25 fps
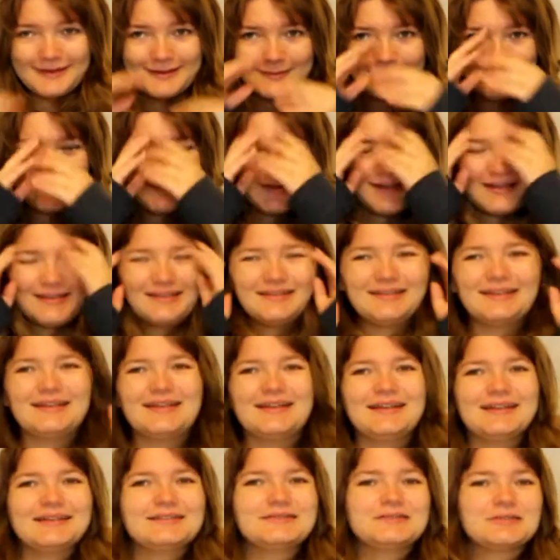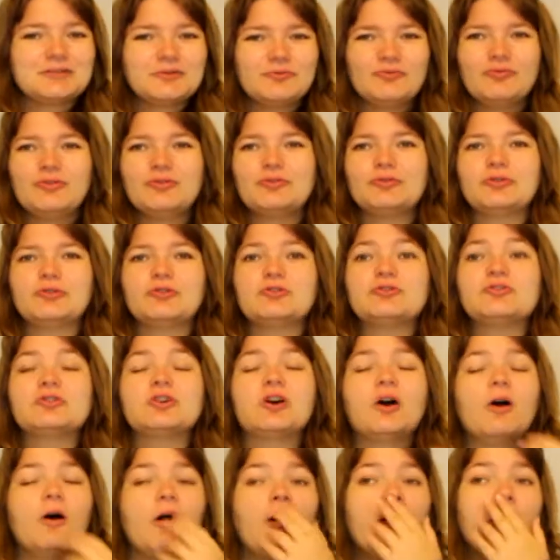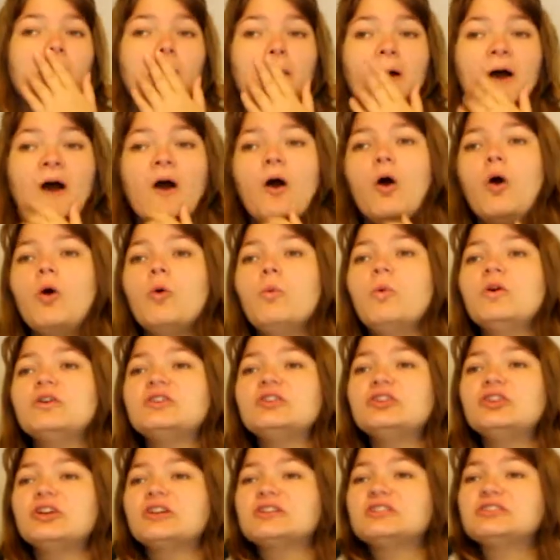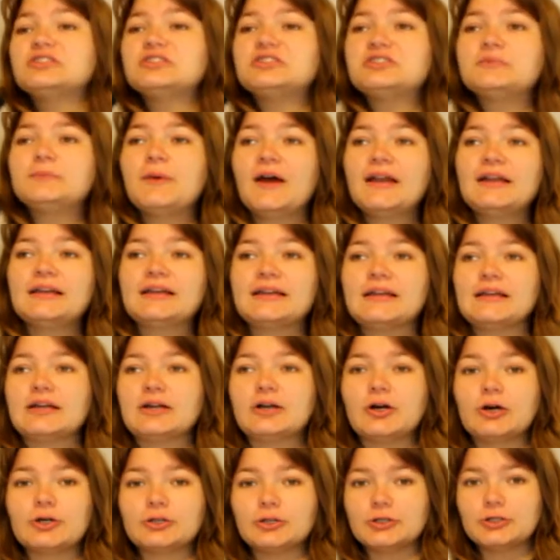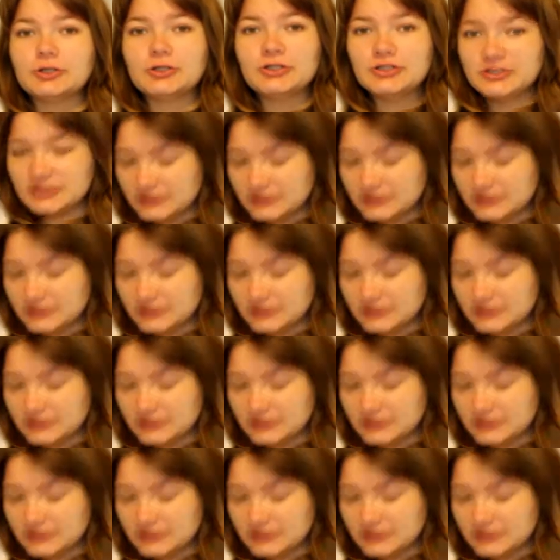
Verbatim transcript: But it, it's confusing because you go, oh, oh, what a nice suspender you got on, and you